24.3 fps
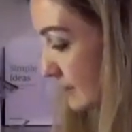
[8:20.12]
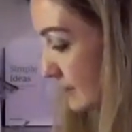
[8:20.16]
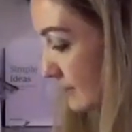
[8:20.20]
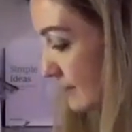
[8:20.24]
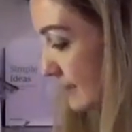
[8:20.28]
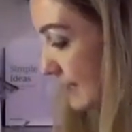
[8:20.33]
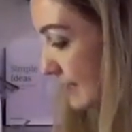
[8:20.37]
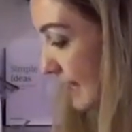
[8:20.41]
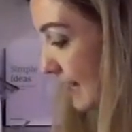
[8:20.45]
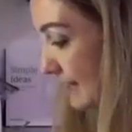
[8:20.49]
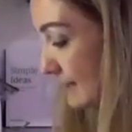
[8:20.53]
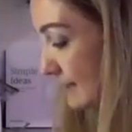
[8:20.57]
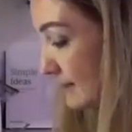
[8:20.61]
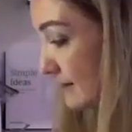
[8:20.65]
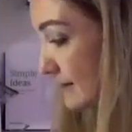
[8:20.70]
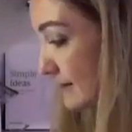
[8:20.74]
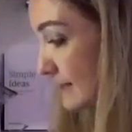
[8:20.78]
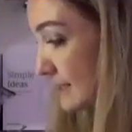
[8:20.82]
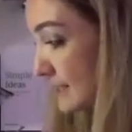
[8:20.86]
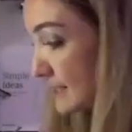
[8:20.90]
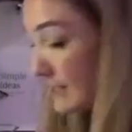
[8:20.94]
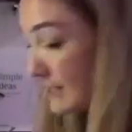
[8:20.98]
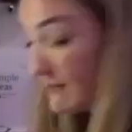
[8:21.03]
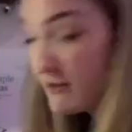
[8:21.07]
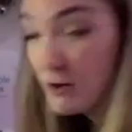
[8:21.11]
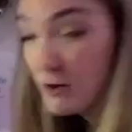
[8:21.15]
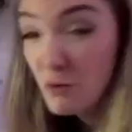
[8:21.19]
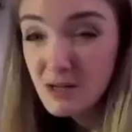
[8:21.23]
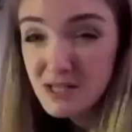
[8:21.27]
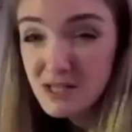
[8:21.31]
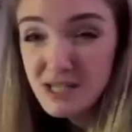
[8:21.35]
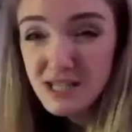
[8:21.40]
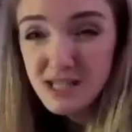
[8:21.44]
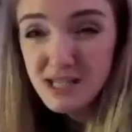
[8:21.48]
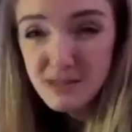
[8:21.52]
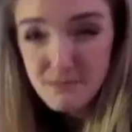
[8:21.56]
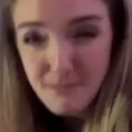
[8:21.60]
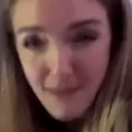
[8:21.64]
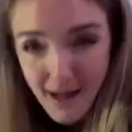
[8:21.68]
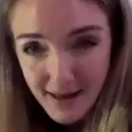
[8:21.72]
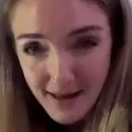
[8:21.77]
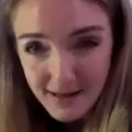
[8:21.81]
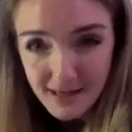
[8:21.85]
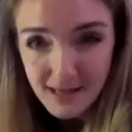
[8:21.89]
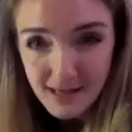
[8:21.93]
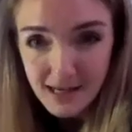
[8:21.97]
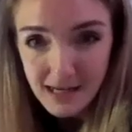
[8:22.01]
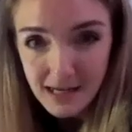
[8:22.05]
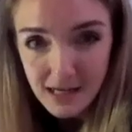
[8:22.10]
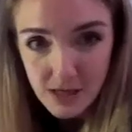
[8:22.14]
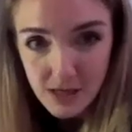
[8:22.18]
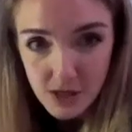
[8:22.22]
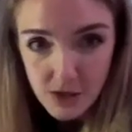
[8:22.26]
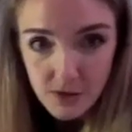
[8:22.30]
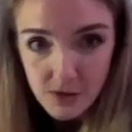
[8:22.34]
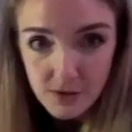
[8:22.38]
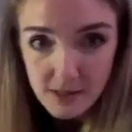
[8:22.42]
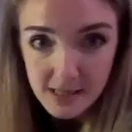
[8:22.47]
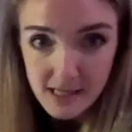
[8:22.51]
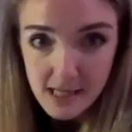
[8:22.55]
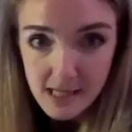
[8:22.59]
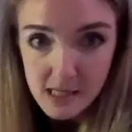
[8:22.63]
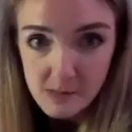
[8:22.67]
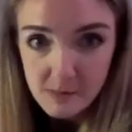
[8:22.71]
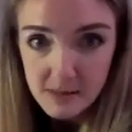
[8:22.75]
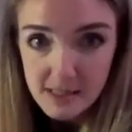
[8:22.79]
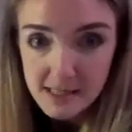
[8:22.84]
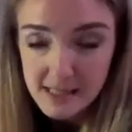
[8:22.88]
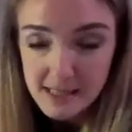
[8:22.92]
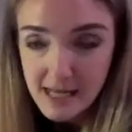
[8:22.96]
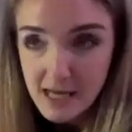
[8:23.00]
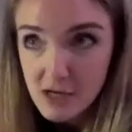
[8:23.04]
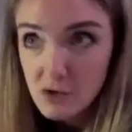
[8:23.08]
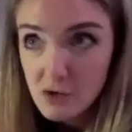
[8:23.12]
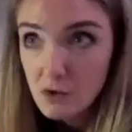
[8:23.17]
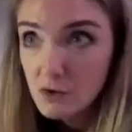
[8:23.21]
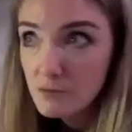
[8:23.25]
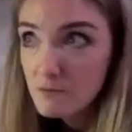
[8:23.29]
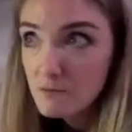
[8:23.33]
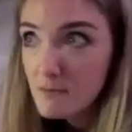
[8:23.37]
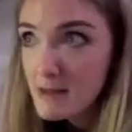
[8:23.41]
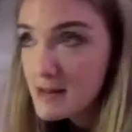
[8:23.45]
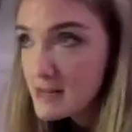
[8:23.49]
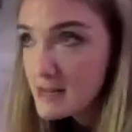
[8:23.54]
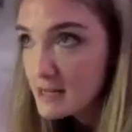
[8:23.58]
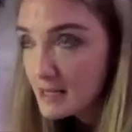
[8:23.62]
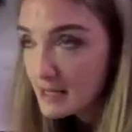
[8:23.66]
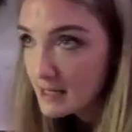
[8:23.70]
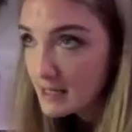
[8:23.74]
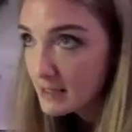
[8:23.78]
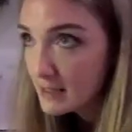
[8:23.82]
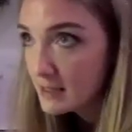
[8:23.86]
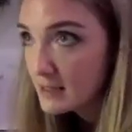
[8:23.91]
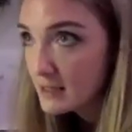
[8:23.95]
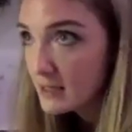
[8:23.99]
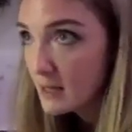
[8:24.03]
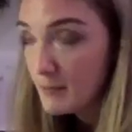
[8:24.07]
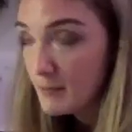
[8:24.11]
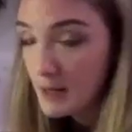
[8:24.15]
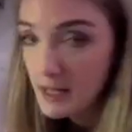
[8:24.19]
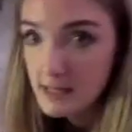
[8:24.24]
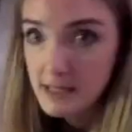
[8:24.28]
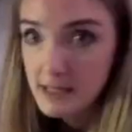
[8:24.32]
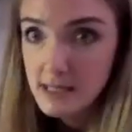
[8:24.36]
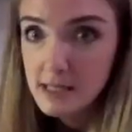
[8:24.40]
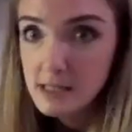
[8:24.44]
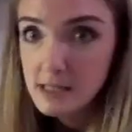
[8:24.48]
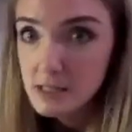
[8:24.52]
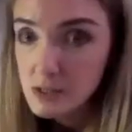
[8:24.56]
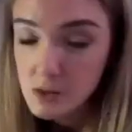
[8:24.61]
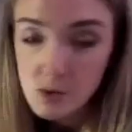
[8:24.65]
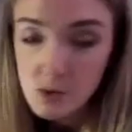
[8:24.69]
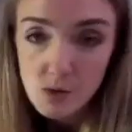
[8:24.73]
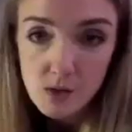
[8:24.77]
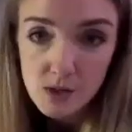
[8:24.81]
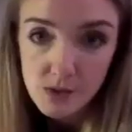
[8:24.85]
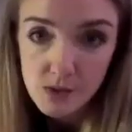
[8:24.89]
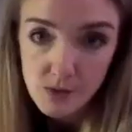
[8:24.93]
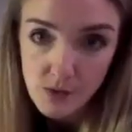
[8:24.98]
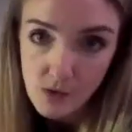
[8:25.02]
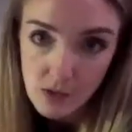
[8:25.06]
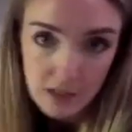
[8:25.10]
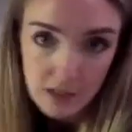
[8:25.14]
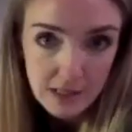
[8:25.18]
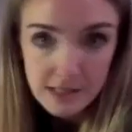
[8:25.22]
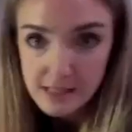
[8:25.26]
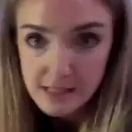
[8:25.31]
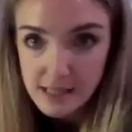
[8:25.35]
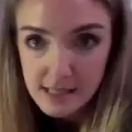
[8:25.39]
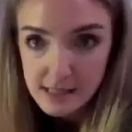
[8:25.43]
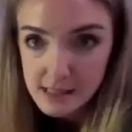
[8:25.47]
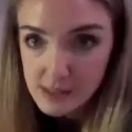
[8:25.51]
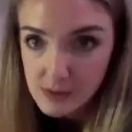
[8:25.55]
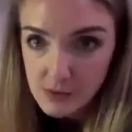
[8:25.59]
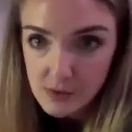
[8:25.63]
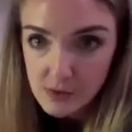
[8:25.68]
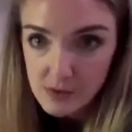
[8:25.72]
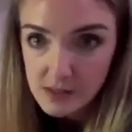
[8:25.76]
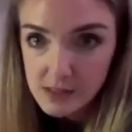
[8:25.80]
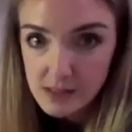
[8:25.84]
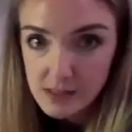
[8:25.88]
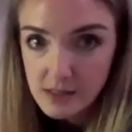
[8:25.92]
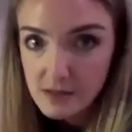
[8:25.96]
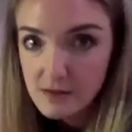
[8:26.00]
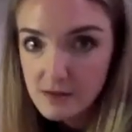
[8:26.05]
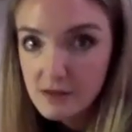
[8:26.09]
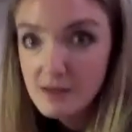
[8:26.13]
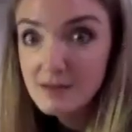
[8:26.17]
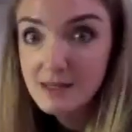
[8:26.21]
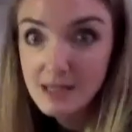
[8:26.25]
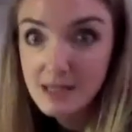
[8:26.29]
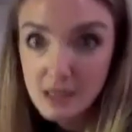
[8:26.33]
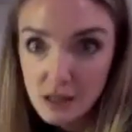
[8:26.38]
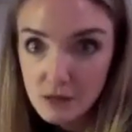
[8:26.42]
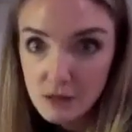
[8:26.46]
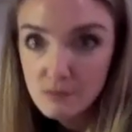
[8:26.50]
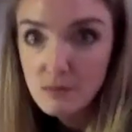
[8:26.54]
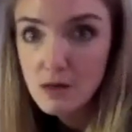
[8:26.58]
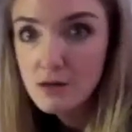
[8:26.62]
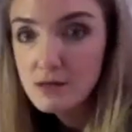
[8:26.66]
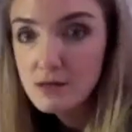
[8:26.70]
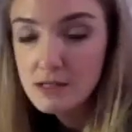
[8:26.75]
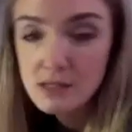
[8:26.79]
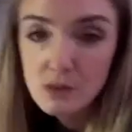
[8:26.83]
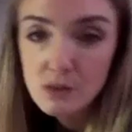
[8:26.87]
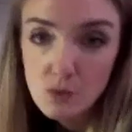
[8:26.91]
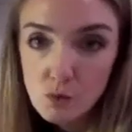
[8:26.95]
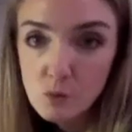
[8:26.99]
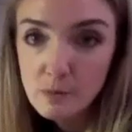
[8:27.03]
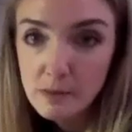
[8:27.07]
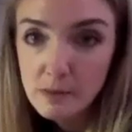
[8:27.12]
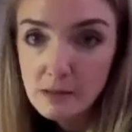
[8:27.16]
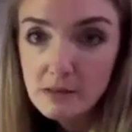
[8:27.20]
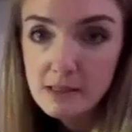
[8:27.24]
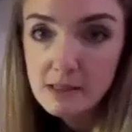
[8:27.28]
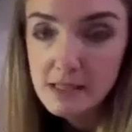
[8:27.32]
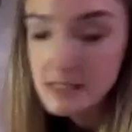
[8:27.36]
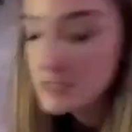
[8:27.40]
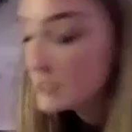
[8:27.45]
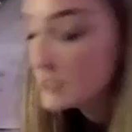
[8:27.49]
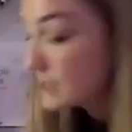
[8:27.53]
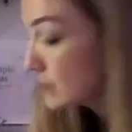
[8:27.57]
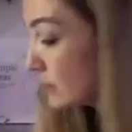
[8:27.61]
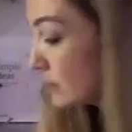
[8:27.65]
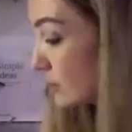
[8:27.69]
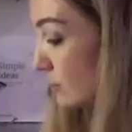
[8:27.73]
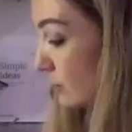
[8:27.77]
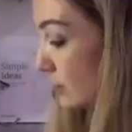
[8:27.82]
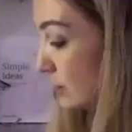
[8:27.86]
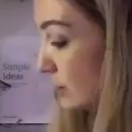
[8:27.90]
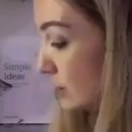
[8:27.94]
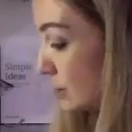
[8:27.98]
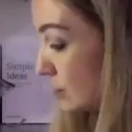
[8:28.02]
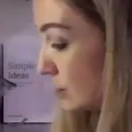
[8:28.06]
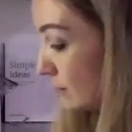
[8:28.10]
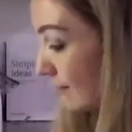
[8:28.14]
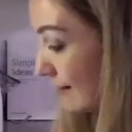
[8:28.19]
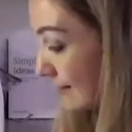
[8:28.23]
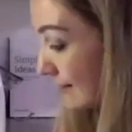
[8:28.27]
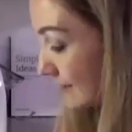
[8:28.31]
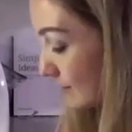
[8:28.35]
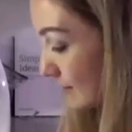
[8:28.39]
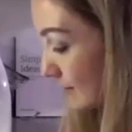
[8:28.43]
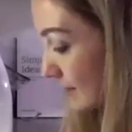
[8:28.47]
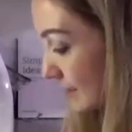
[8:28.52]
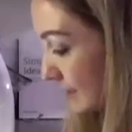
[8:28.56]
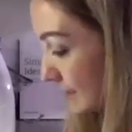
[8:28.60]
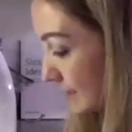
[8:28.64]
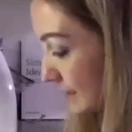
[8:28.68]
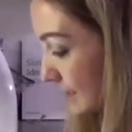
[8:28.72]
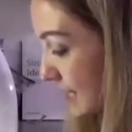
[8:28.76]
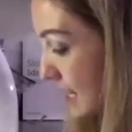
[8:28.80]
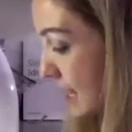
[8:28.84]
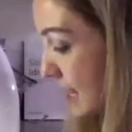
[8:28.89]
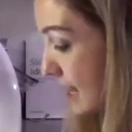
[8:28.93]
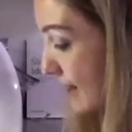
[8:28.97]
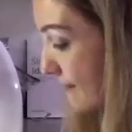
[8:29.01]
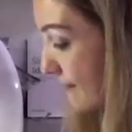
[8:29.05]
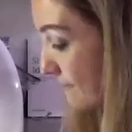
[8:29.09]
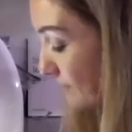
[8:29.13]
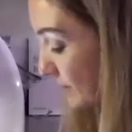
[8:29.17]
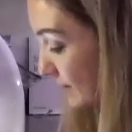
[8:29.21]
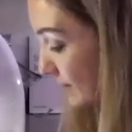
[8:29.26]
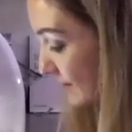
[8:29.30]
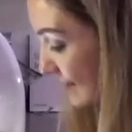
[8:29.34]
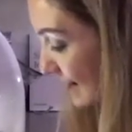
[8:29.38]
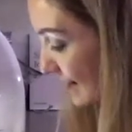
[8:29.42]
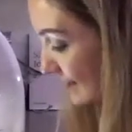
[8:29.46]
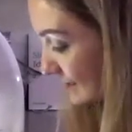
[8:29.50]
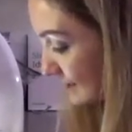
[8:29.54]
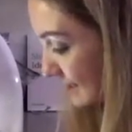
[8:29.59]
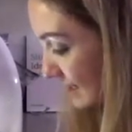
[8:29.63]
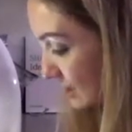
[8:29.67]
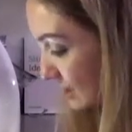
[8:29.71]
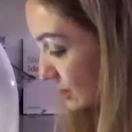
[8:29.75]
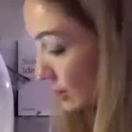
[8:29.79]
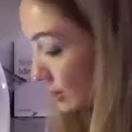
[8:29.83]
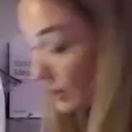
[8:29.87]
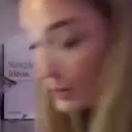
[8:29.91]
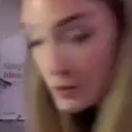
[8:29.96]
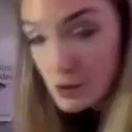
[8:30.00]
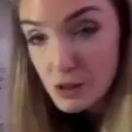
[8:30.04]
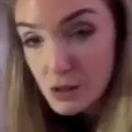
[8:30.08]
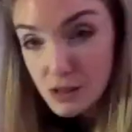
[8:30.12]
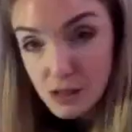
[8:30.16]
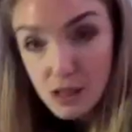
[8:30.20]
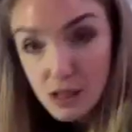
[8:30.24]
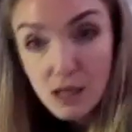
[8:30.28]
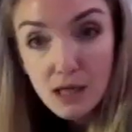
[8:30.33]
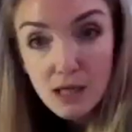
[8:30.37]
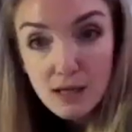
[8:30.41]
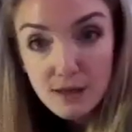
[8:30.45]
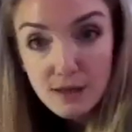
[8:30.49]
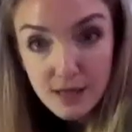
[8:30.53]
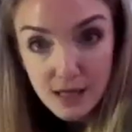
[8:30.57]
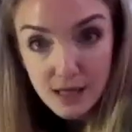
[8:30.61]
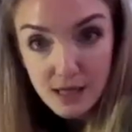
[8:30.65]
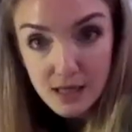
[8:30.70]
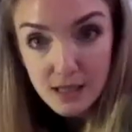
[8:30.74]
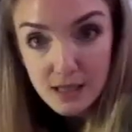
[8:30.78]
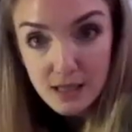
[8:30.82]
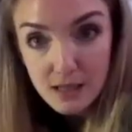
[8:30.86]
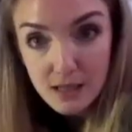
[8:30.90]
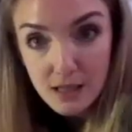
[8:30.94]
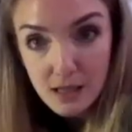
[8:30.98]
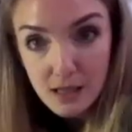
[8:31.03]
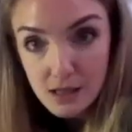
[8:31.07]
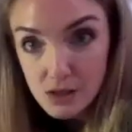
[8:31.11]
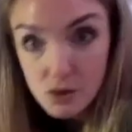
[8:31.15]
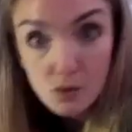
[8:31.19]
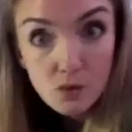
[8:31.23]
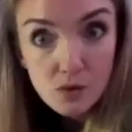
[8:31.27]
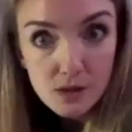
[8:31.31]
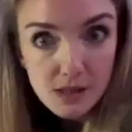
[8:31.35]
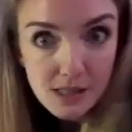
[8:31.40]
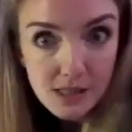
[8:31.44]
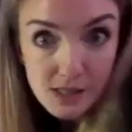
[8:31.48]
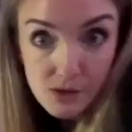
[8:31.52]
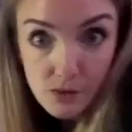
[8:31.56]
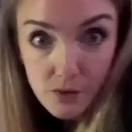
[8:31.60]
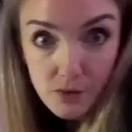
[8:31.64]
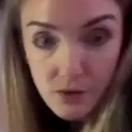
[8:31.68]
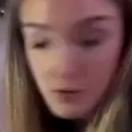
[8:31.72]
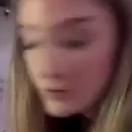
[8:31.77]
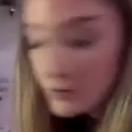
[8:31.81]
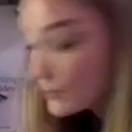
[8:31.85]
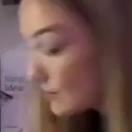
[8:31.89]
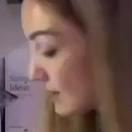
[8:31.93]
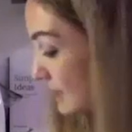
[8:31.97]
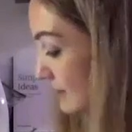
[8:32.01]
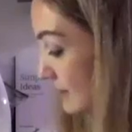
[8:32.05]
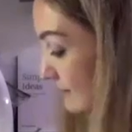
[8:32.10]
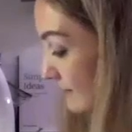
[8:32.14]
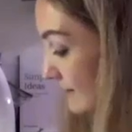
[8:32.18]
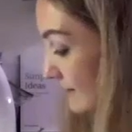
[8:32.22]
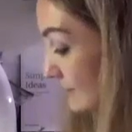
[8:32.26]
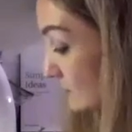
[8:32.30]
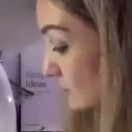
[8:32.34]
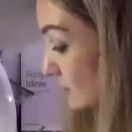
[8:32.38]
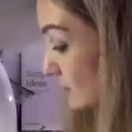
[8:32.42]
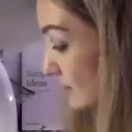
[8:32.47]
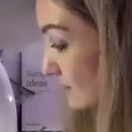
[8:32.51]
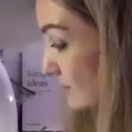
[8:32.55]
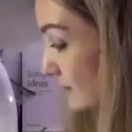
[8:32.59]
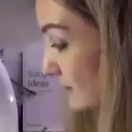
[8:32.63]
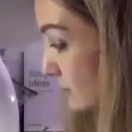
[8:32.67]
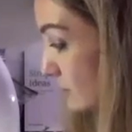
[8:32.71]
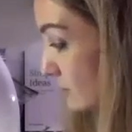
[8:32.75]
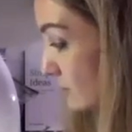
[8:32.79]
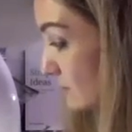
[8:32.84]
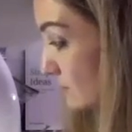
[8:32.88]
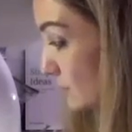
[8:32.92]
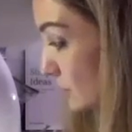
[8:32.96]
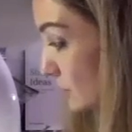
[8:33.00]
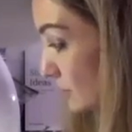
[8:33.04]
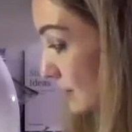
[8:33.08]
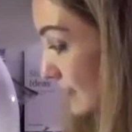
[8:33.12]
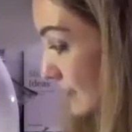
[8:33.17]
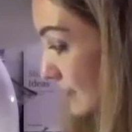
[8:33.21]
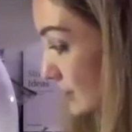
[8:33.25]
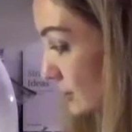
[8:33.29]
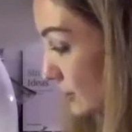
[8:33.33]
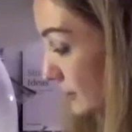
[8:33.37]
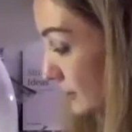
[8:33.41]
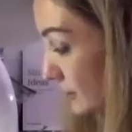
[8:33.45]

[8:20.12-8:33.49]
so again, this is if you're wanting to manually use this, but say you're making a béarnaise sauce or a hollandaise sauce, the thicken mode is all built into the Cookidoo recipes, but that's then used to thicken sauces or your gravies or something. You can put that